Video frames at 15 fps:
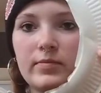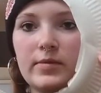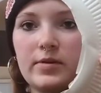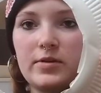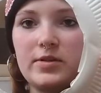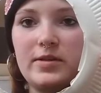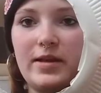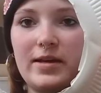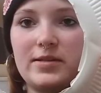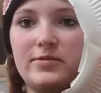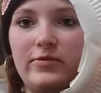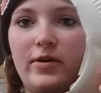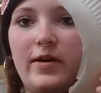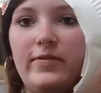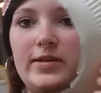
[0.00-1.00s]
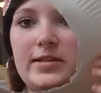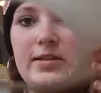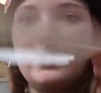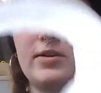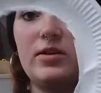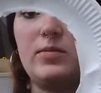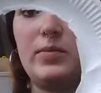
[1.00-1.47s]
So that's fine, this
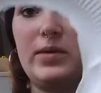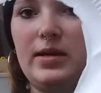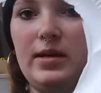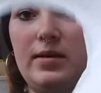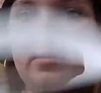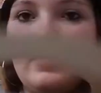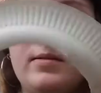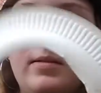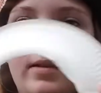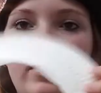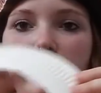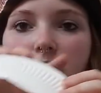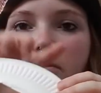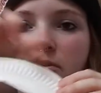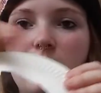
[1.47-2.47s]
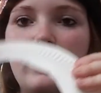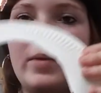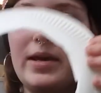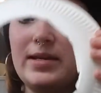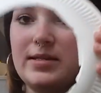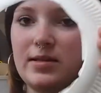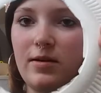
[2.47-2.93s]
is going to be like the
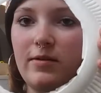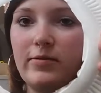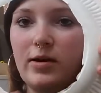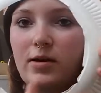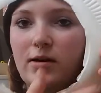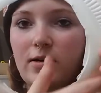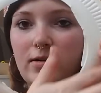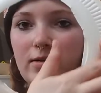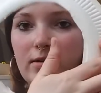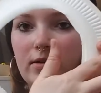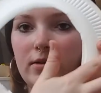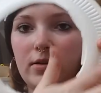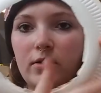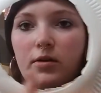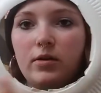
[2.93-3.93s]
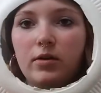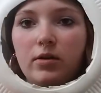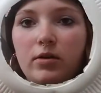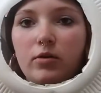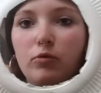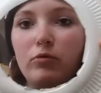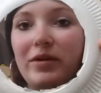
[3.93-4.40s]
base of our
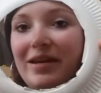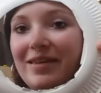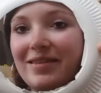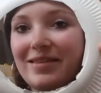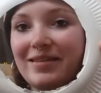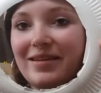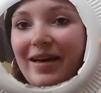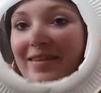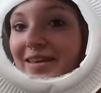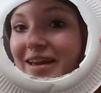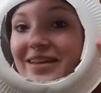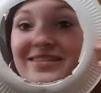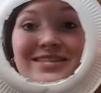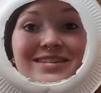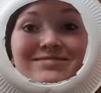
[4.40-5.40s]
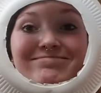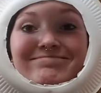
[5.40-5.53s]
wreath at the end.